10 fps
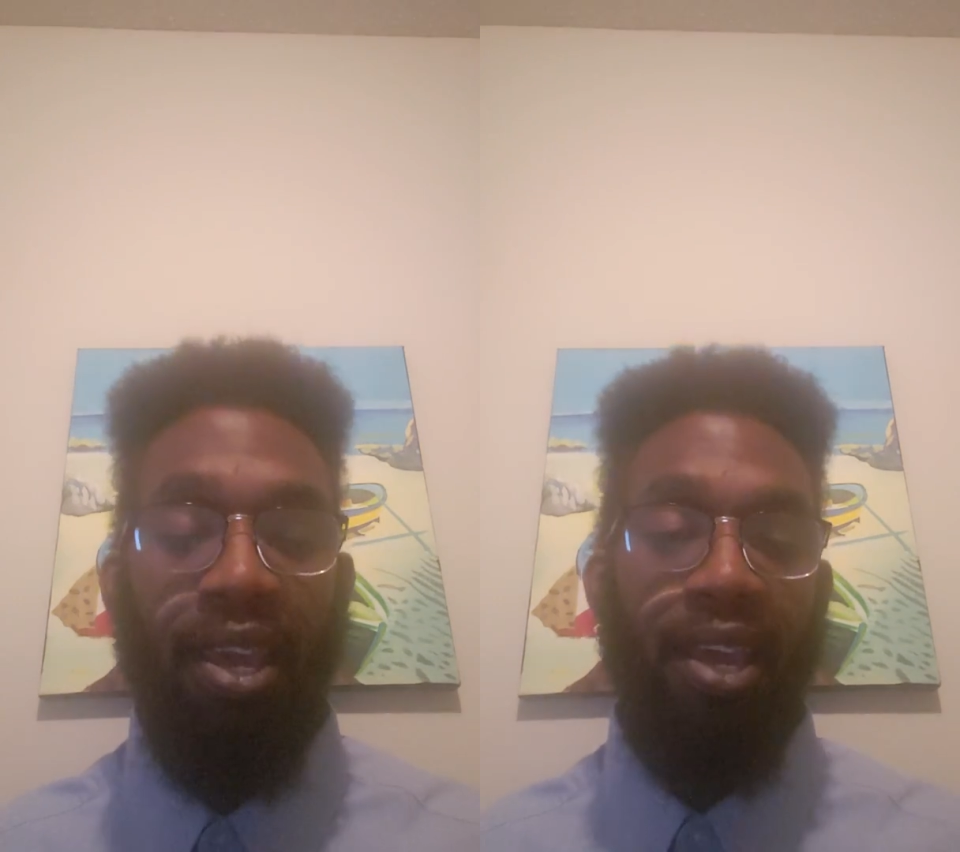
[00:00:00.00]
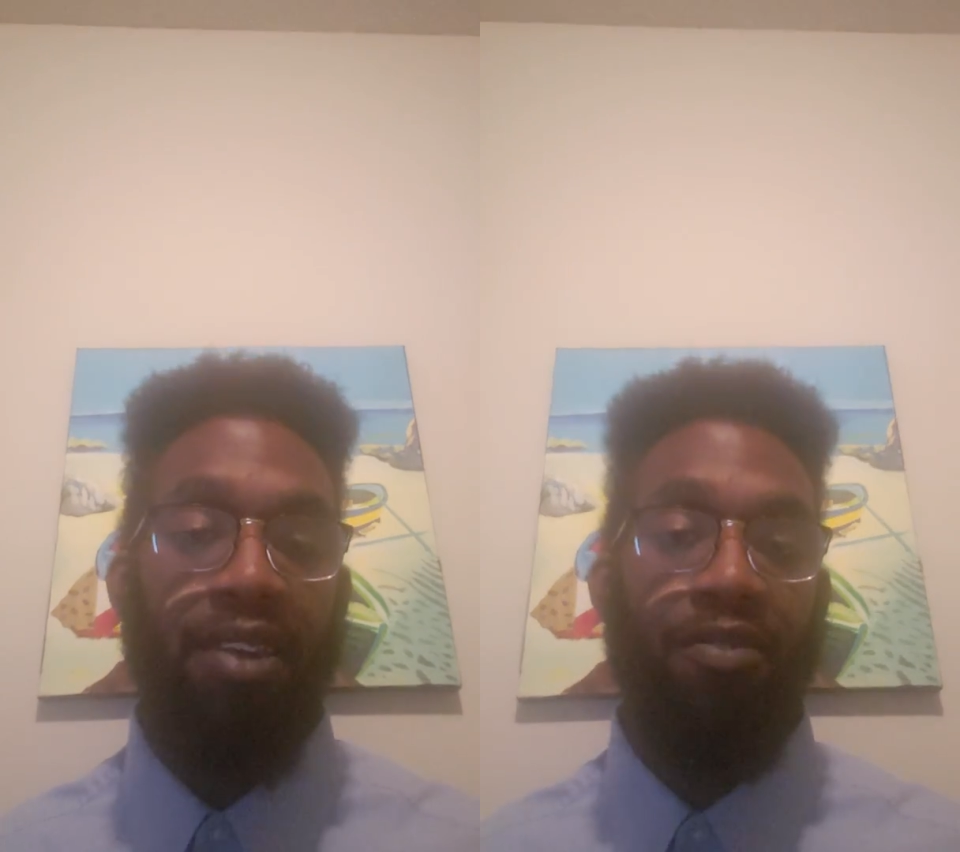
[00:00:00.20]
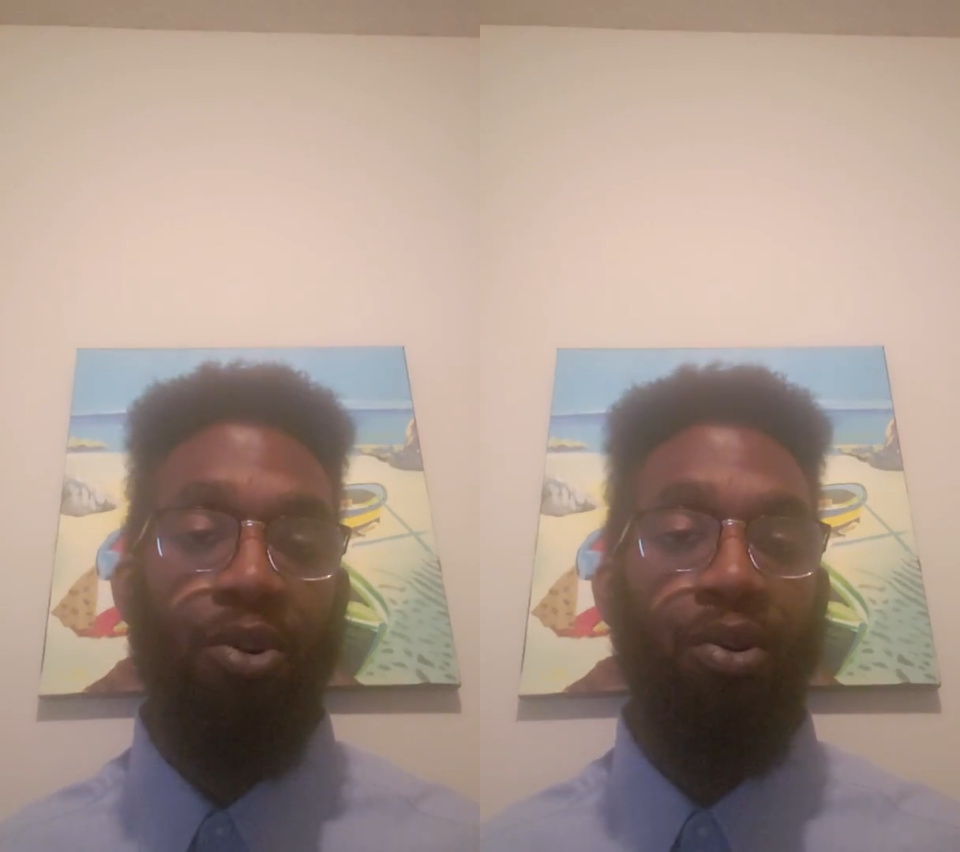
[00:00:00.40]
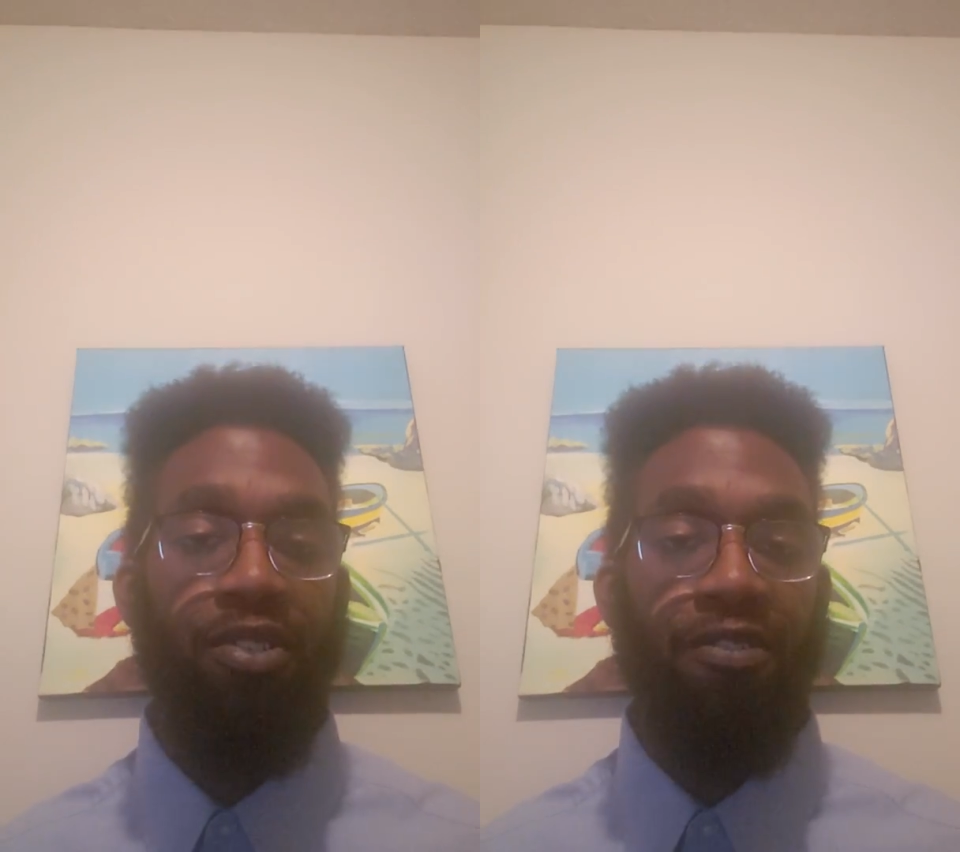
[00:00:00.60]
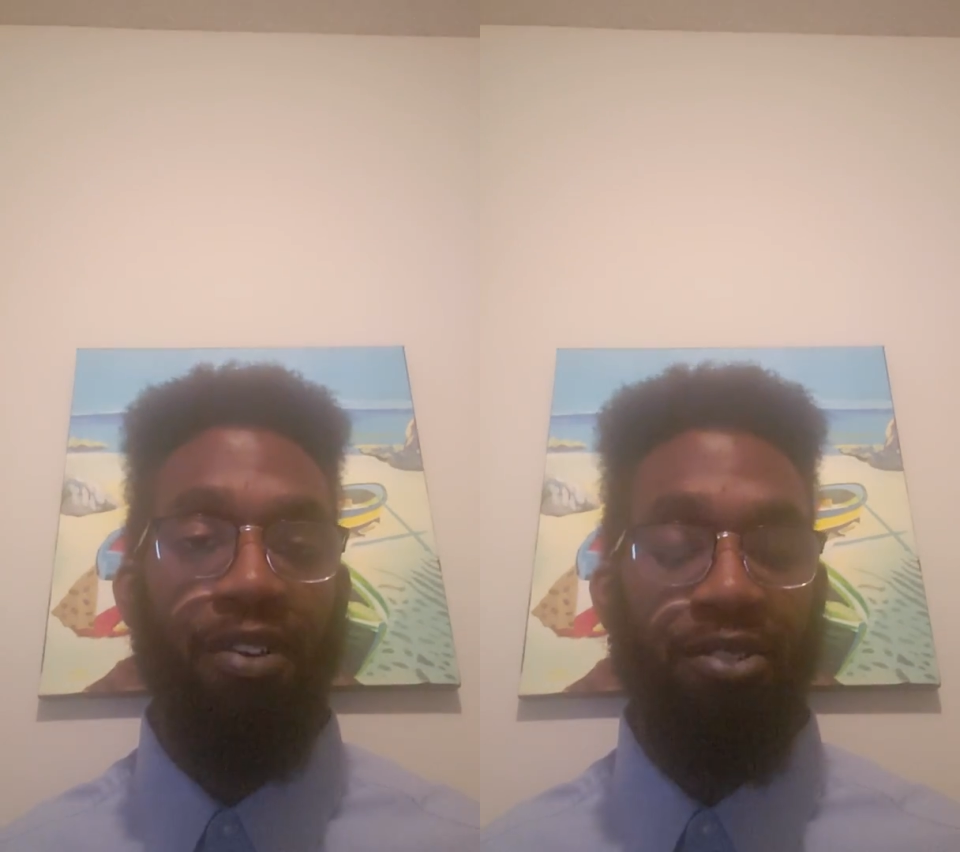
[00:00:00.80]
And of
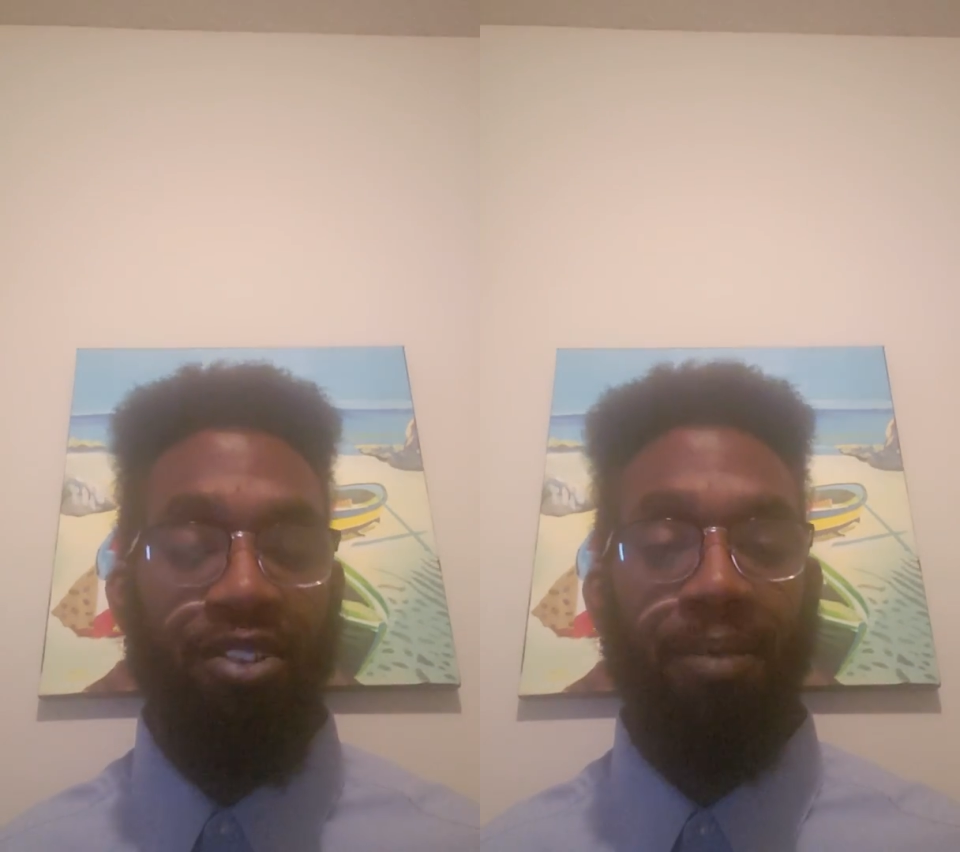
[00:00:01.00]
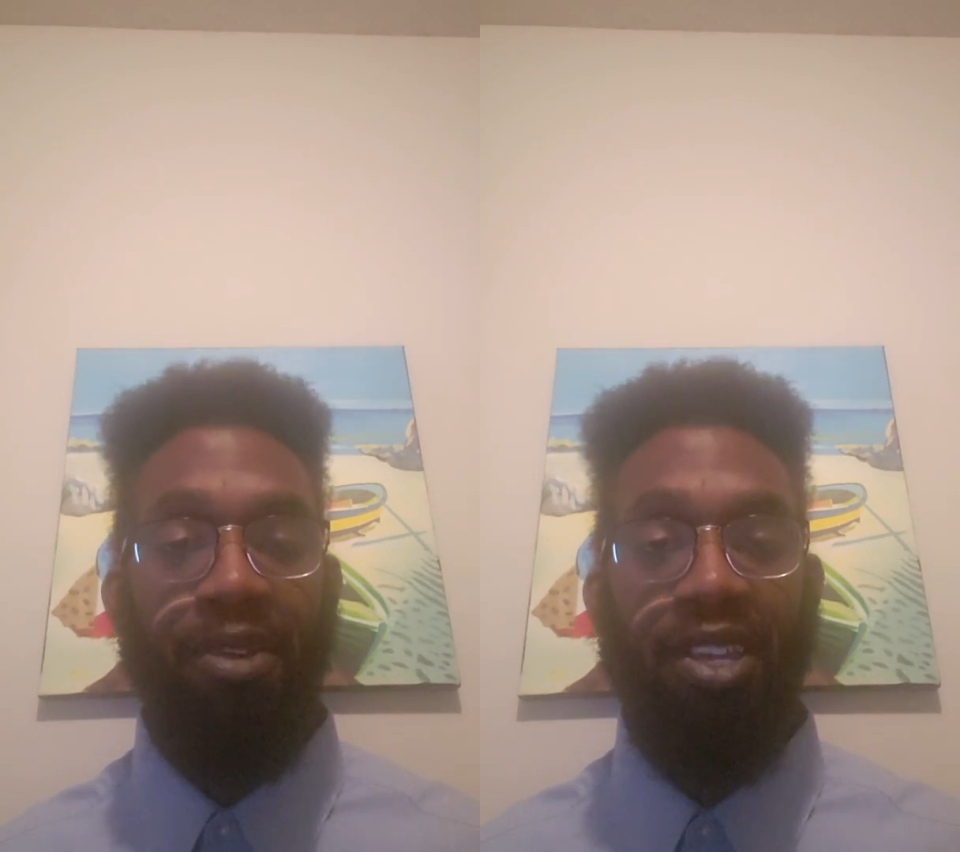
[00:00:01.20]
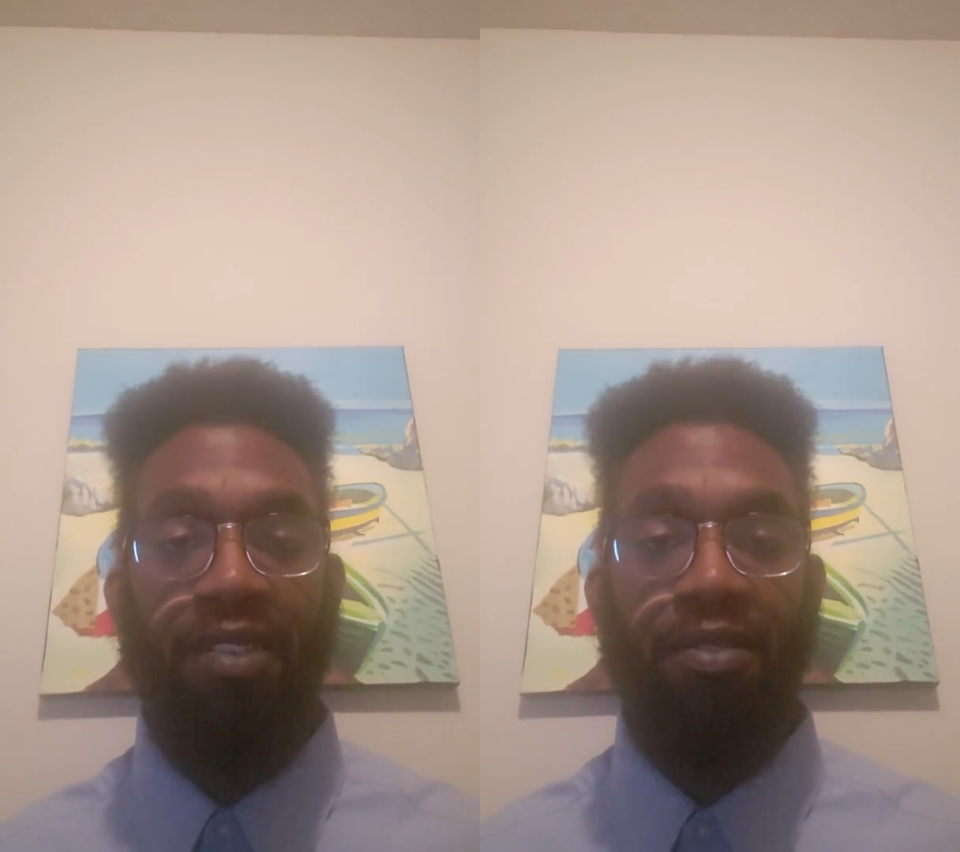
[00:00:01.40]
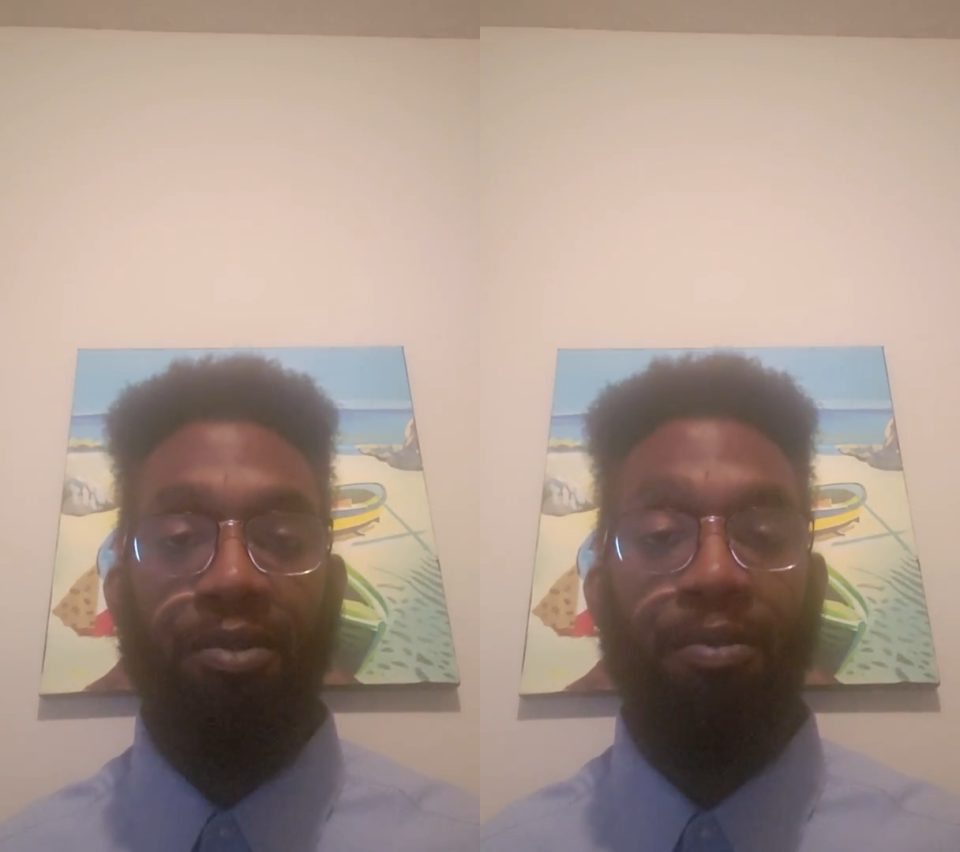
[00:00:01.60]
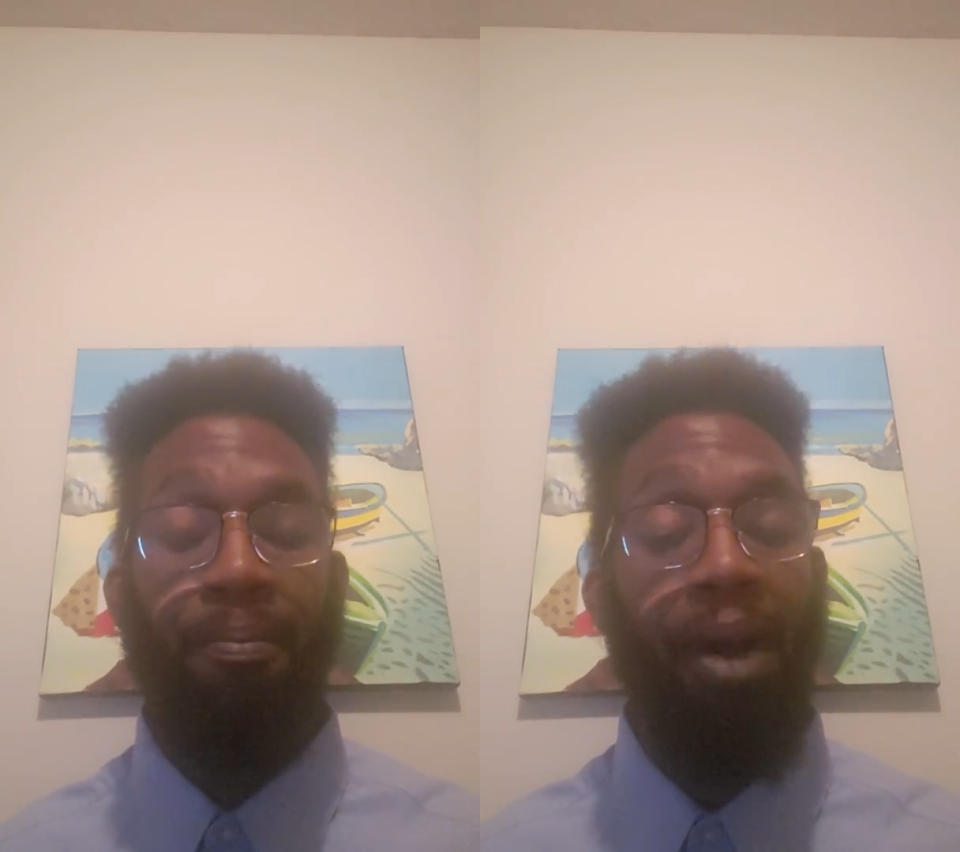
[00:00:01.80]
course, first, I'm going to give
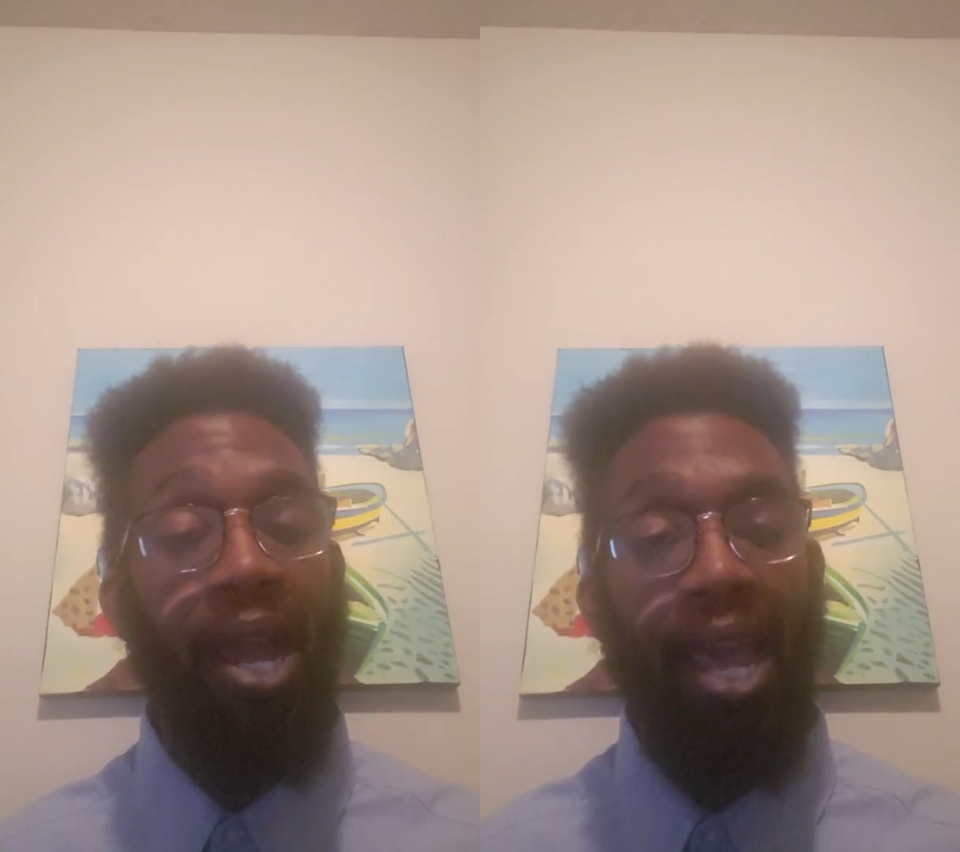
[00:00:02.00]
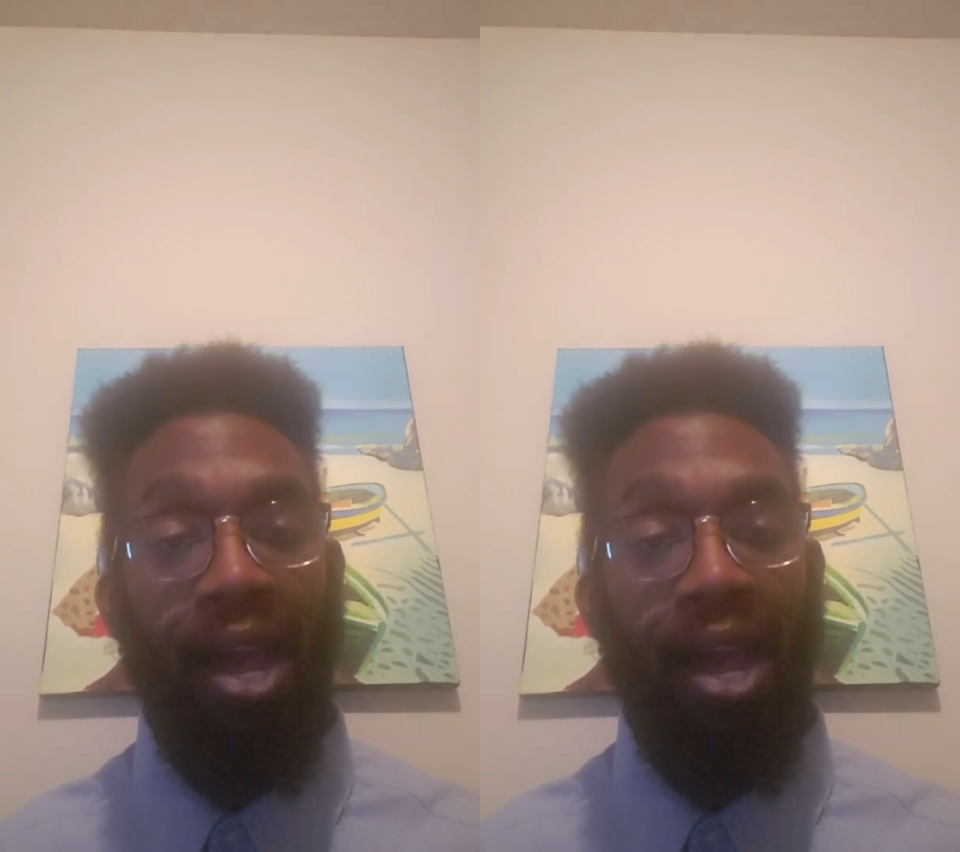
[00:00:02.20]
you my